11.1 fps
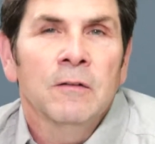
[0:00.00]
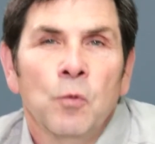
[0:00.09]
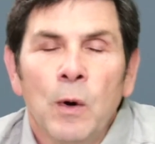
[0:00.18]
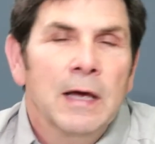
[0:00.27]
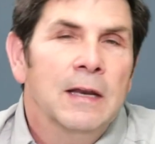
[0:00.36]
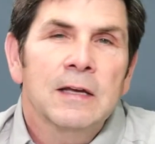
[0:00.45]

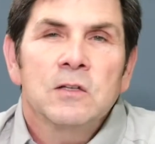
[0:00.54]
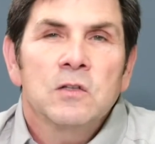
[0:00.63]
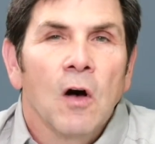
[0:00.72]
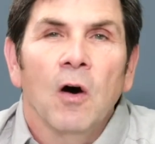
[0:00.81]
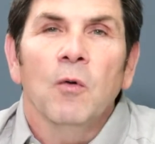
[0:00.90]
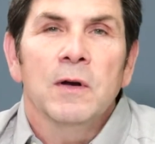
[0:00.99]
weddings,
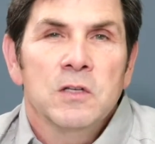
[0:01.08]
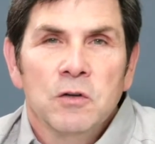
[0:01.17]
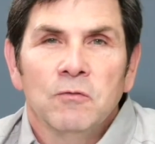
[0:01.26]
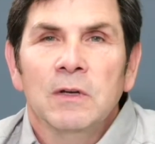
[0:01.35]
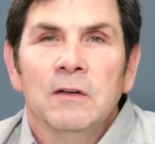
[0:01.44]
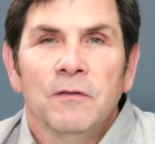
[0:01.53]
always
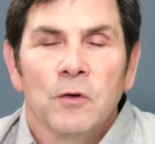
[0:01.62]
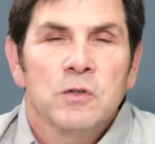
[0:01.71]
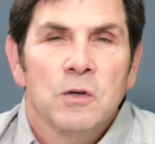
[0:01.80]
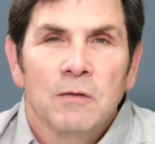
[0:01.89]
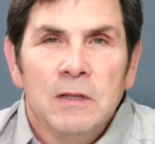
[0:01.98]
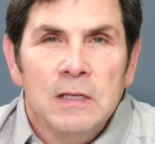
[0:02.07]
you read
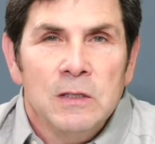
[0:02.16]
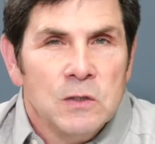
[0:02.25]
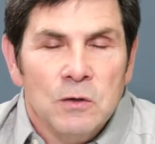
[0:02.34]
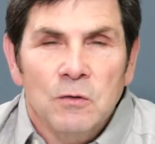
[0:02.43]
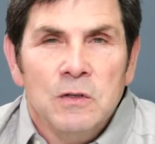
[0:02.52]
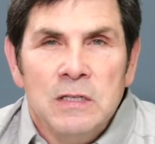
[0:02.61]
1 Corinthians
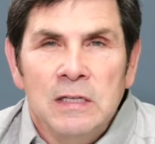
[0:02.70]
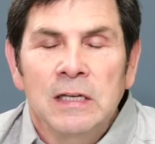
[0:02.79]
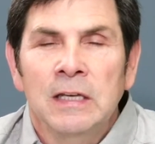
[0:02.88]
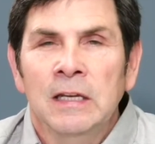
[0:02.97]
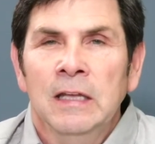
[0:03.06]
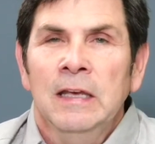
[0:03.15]

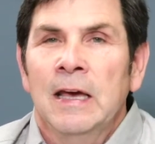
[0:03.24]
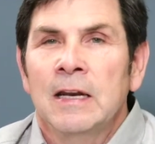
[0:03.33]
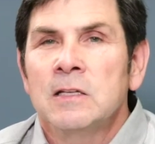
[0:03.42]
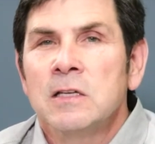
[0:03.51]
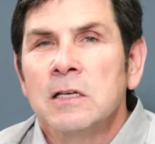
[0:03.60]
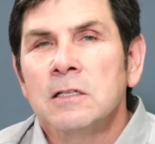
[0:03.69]
13, and
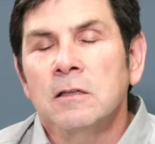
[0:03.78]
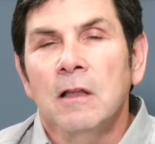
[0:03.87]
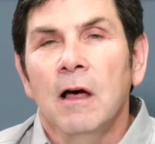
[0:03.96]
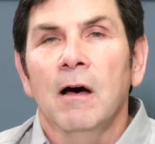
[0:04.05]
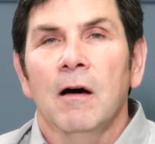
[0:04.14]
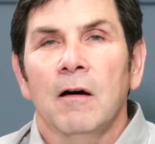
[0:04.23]
it says,
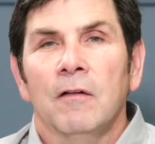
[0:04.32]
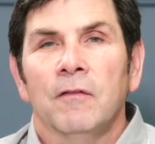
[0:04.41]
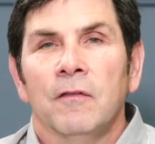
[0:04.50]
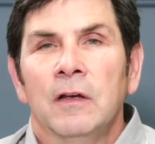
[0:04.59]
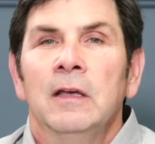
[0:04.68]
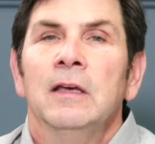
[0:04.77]
love
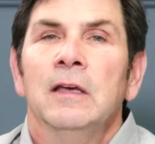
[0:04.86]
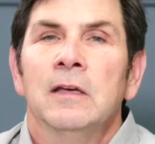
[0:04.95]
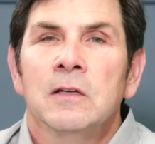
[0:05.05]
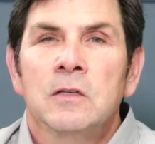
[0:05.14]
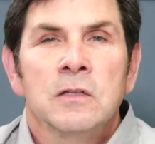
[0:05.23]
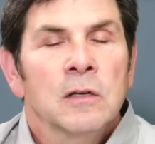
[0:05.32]

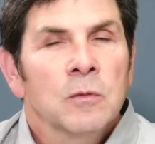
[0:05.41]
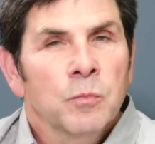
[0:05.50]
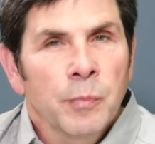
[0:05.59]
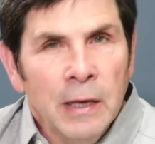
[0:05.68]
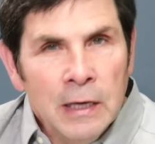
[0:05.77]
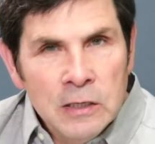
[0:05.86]
is
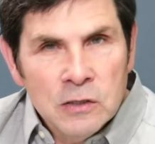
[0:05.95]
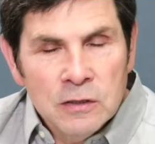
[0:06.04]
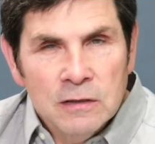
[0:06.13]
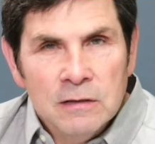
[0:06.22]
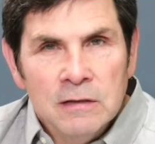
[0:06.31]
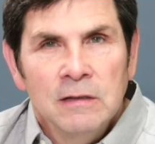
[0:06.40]

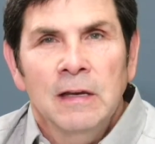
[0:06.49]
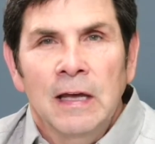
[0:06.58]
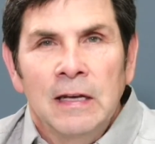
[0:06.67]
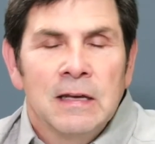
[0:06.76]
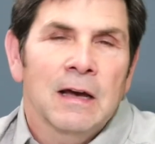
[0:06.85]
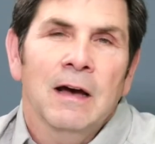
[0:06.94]
patient
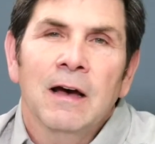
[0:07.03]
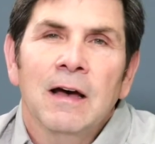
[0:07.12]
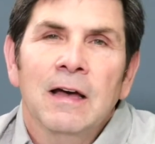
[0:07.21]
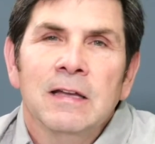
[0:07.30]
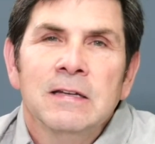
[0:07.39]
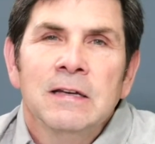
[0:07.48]
and
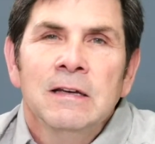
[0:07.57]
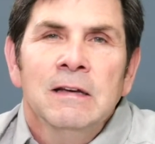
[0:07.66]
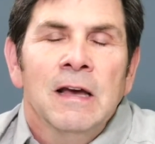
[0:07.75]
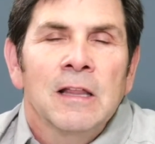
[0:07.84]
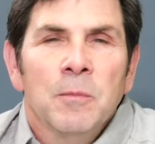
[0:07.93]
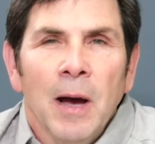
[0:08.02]
kind.
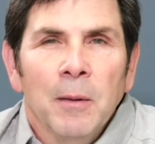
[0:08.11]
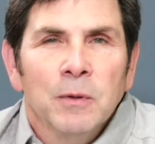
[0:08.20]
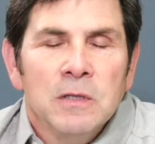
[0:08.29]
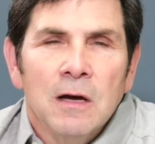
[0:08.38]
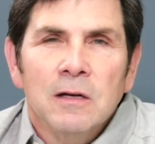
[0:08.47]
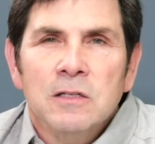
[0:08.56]
And the Bible
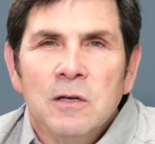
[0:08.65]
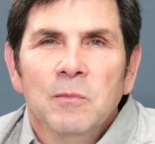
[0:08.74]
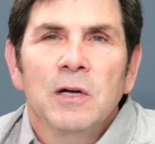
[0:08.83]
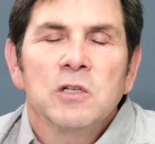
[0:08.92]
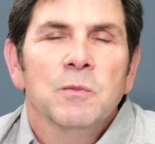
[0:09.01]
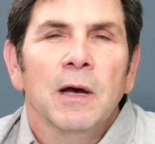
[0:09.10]
talks so
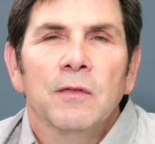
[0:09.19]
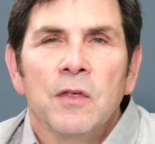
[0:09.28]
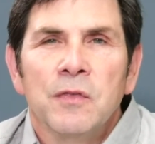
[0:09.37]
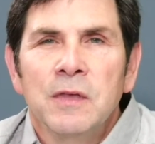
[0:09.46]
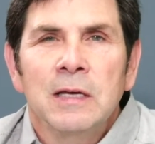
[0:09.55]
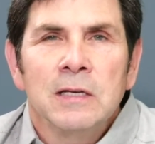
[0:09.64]
much about
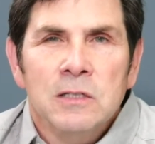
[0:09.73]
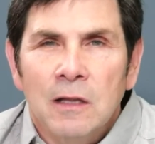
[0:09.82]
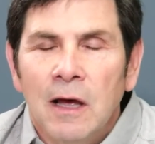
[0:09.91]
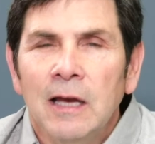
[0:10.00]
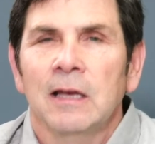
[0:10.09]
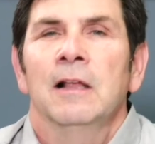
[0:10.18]
the things
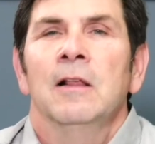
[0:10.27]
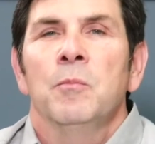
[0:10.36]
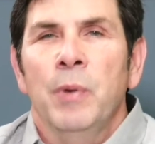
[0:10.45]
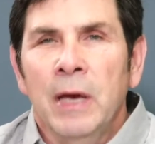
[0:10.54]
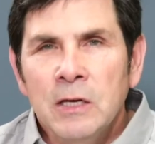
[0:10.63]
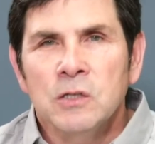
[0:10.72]
like
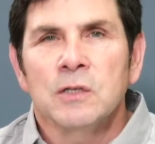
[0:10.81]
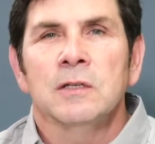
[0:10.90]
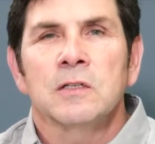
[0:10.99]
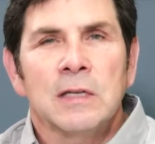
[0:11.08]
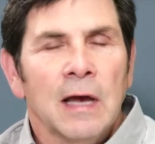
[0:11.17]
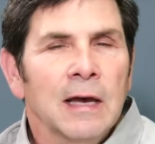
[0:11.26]

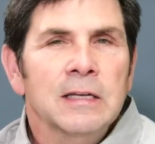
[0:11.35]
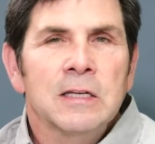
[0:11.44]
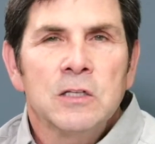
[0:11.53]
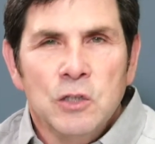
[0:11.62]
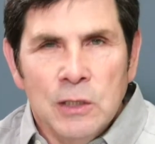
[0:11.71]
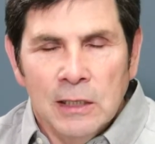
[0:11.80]
patience,
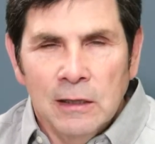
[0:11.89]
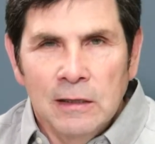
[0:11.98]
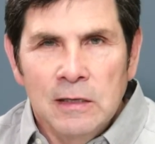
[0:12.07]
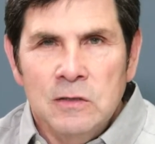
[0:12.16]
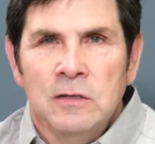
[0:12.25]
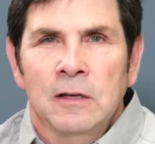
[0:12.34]
kindness,
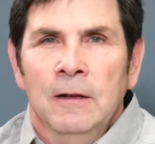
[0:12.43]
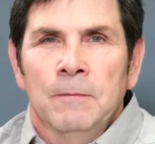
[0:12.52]
gentleness,